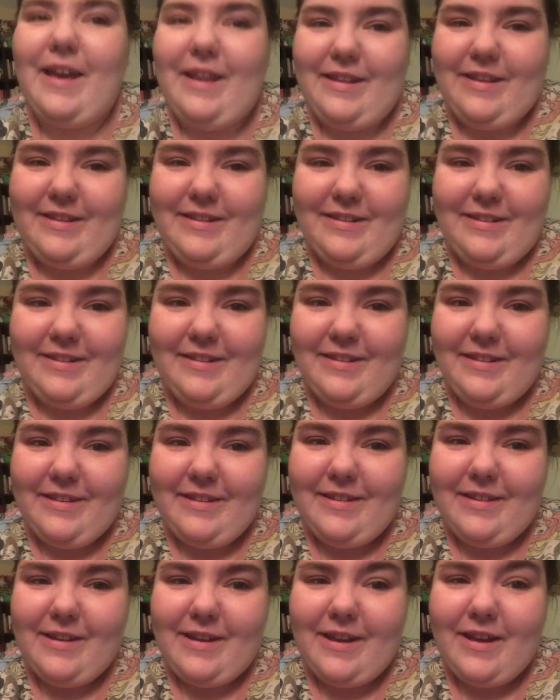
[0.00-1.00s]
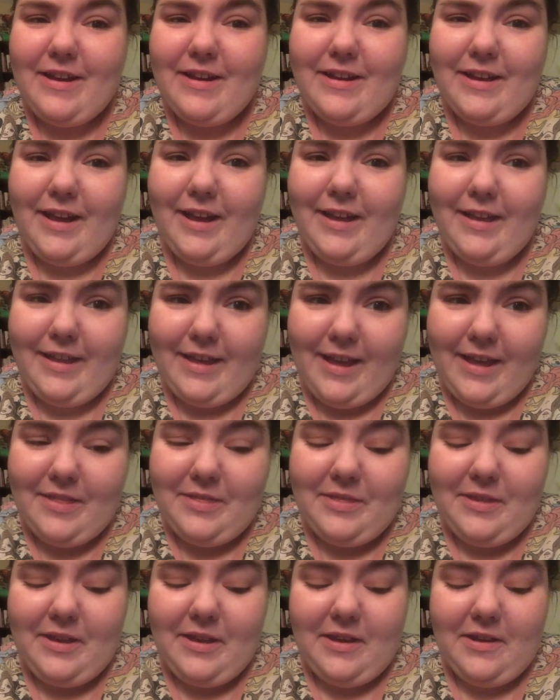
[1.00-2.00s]
it. I get
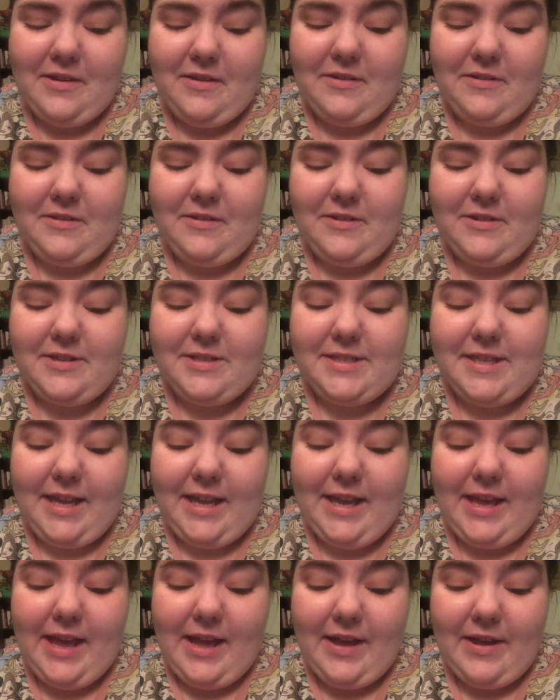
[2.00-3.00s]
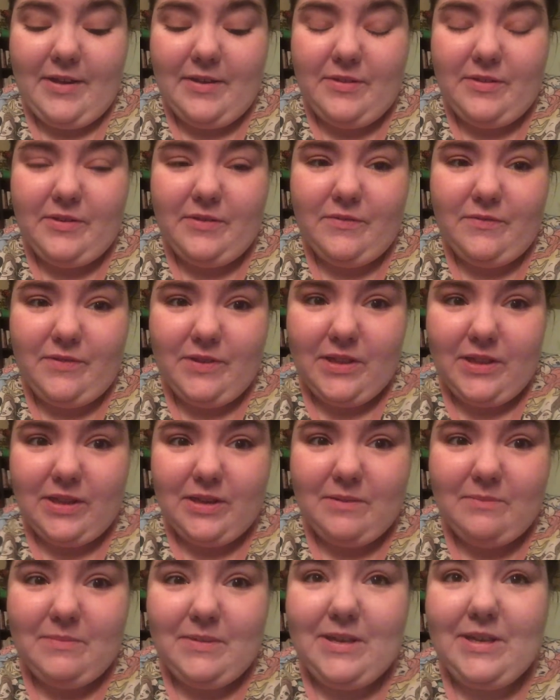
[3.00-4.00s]
the characters. I get how they're
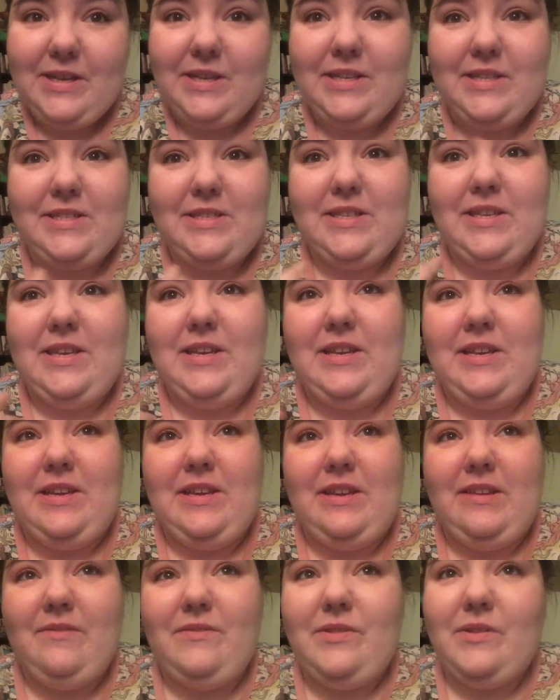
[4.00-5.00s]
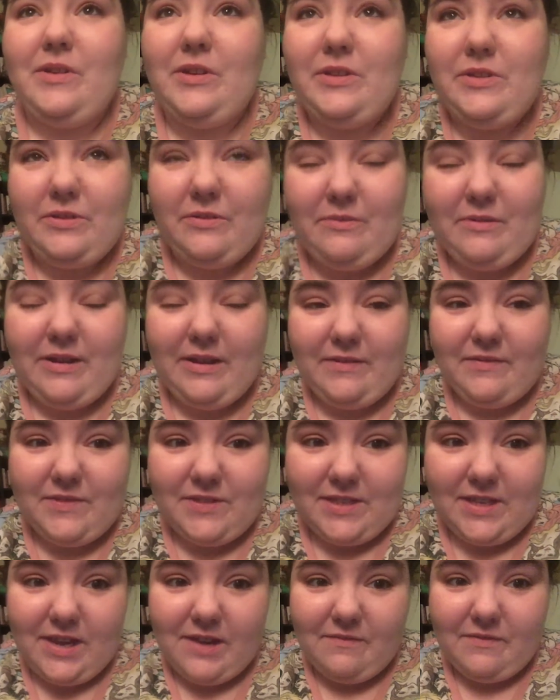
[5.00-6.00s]
feeling because even though I don't have
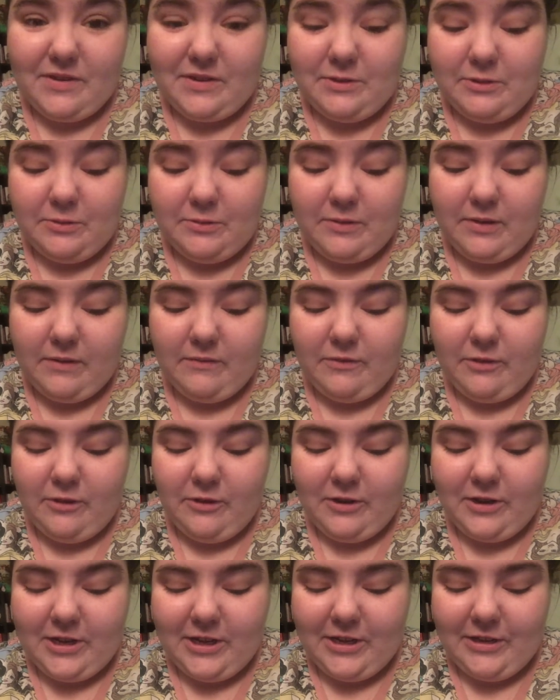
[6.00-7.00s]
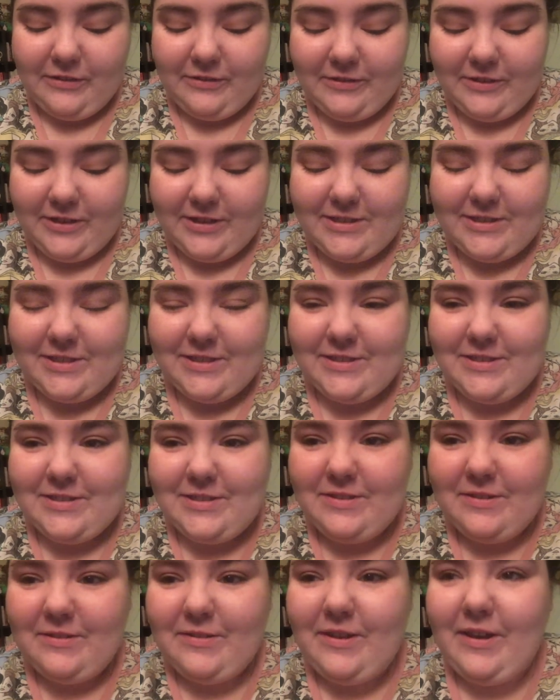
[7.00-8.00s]
CF, I do have a chronic illness, and
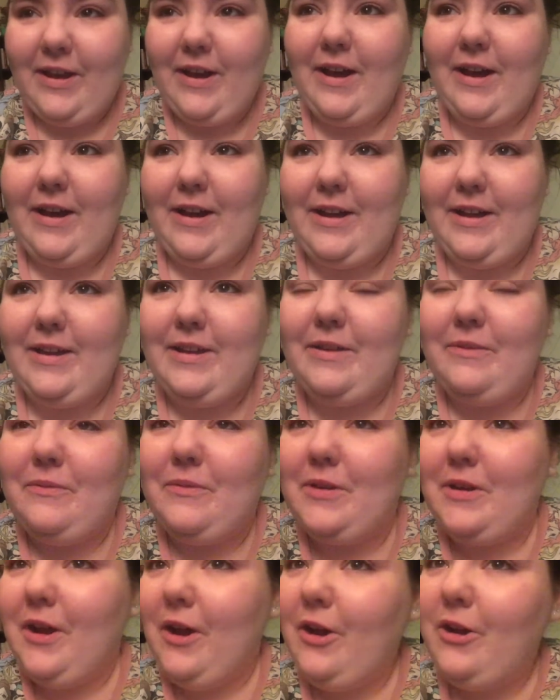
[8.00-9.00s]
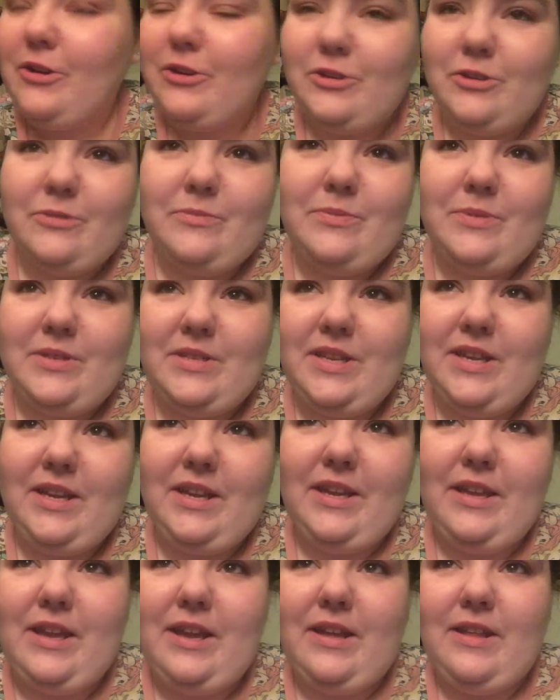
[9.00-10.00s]
so like I
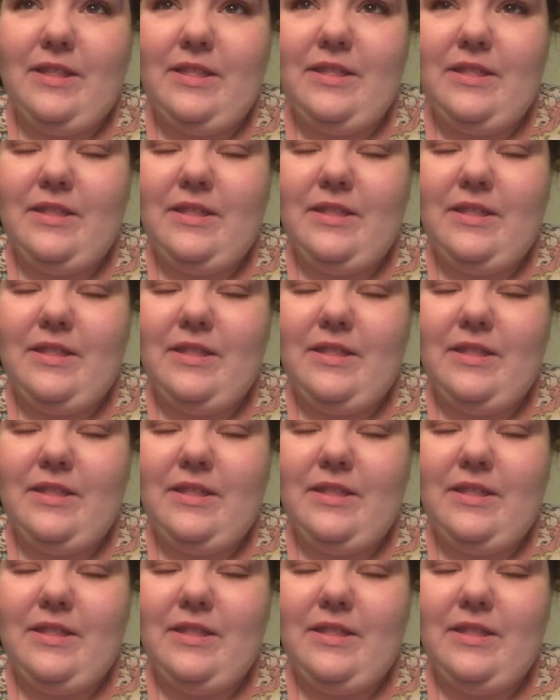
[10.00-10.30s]
100% get